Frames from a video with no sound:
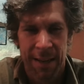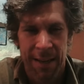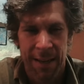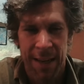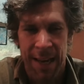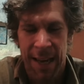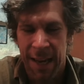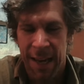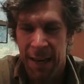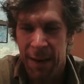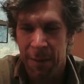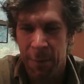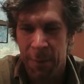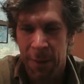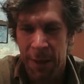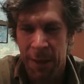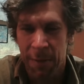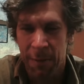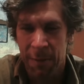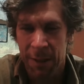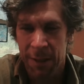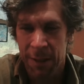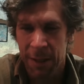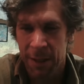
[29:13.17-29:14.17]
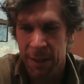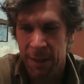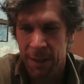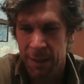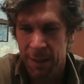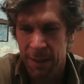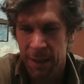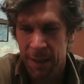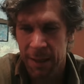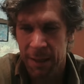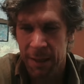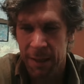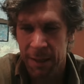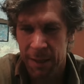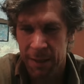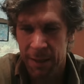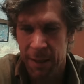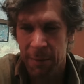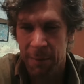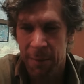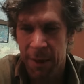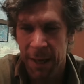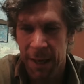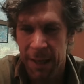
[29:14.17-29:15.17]
the canopy, which is in
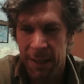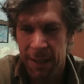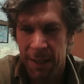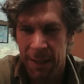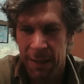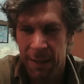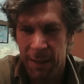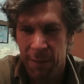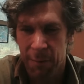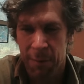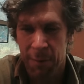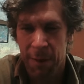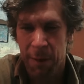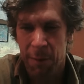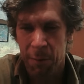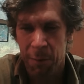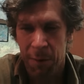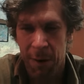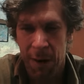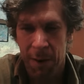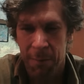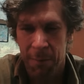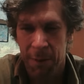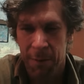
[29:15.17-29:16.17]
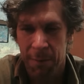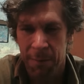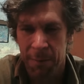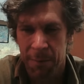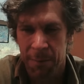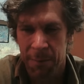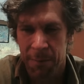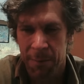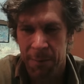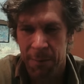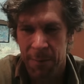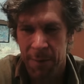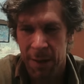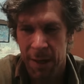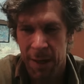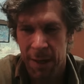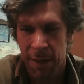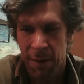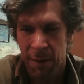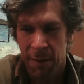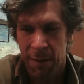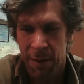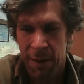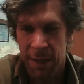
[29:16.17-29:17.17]
some cases the real problem. Right. You
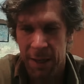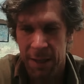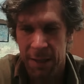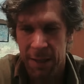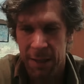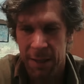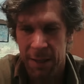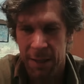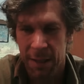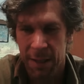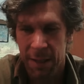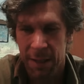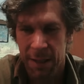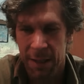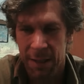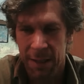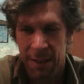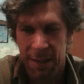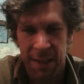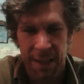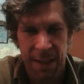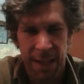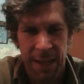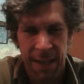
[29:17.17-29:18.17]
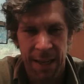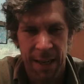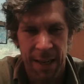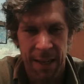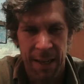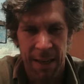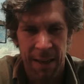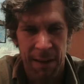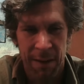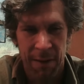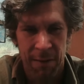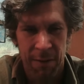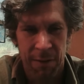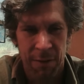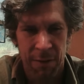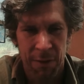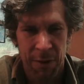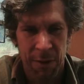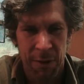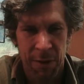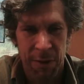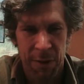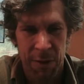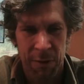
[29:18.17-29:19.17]
know these this thicket of
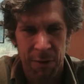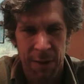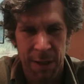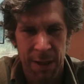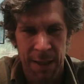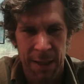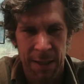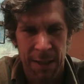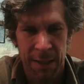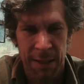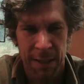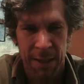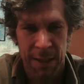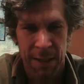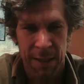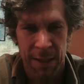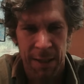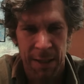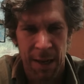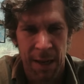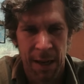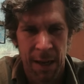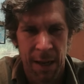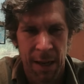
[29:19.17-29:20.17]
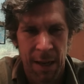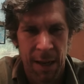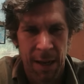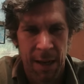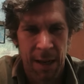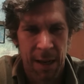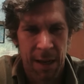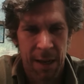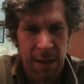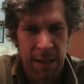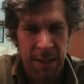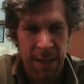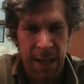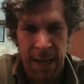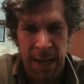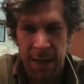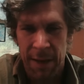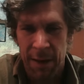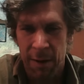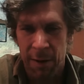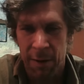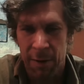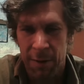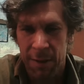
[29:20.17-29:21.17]
fir trees and
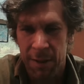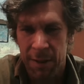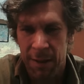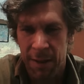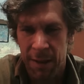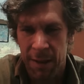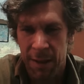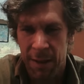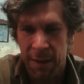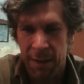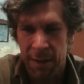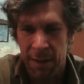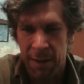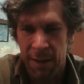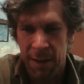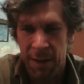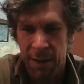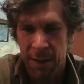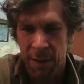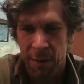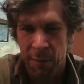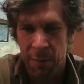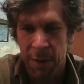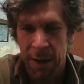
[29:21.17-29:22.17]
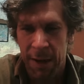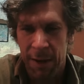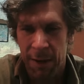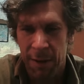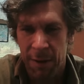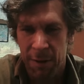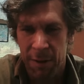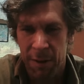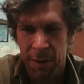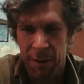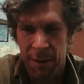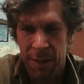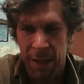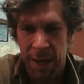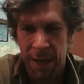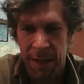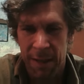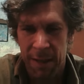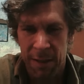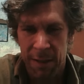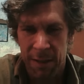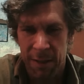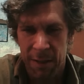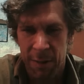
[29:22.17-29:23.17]
tan oaks, the the wetter
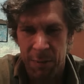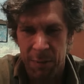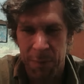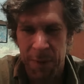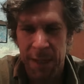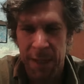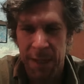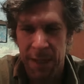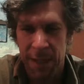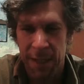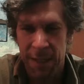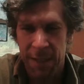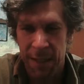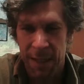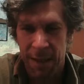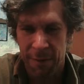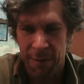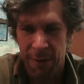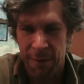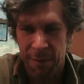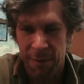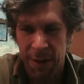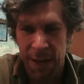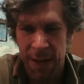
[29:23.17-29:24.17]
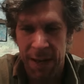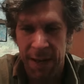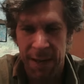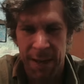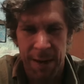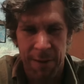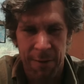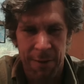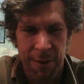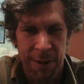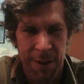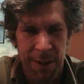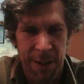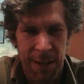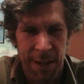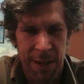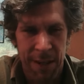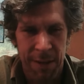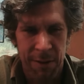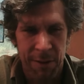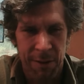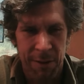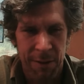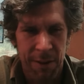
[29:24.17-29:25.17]
site species that have invaded
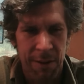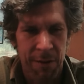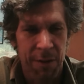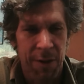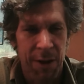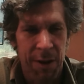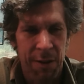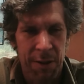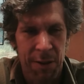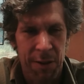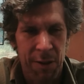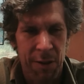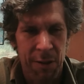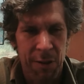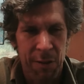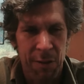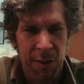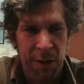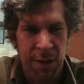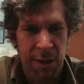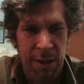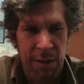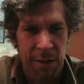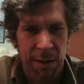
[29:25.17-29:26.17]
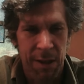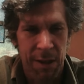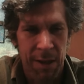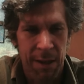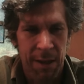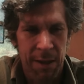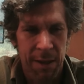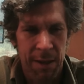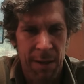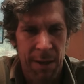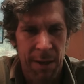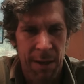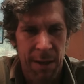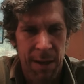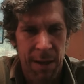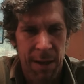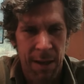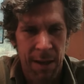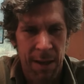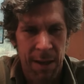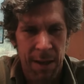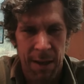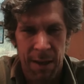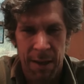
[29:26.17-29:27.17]
everything during the fire exclusion era.
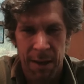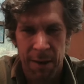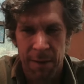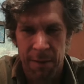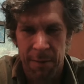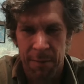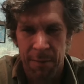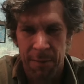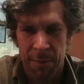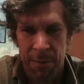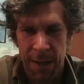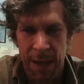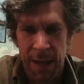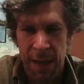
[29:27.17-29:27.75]
Um,